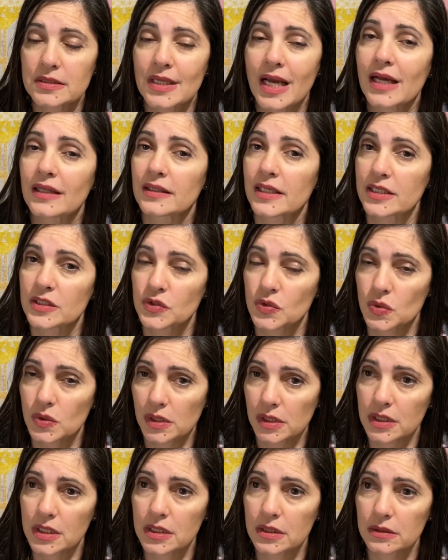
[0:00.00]
I like to
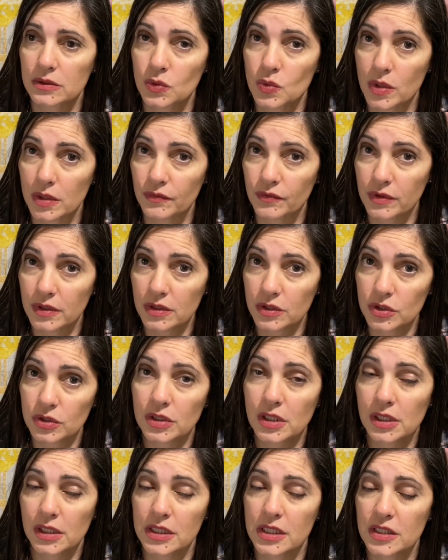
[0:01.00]
do a good
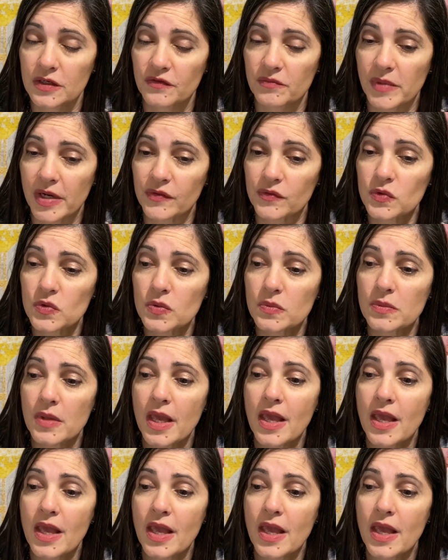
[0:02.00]
clean of my room.